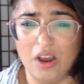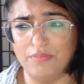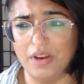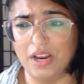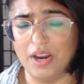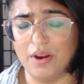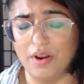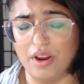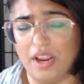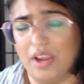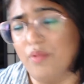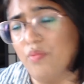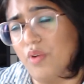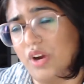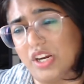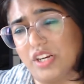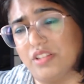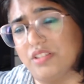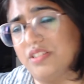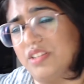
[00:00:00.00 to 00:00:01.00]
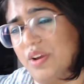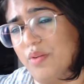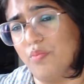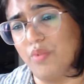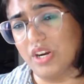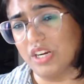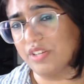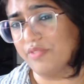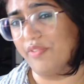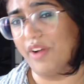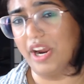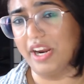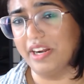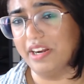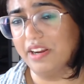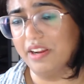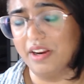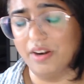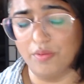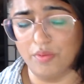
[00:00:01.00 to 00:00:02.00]
it works
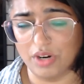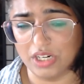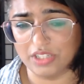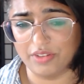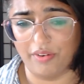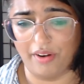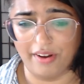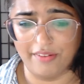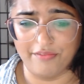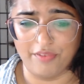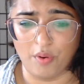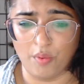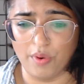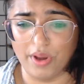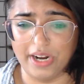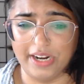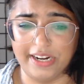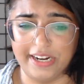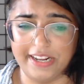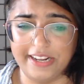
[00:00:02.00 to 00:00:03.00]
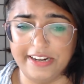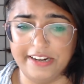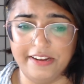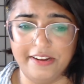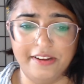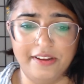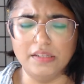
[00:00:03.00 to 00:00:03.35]
fine. It works fine for what I need.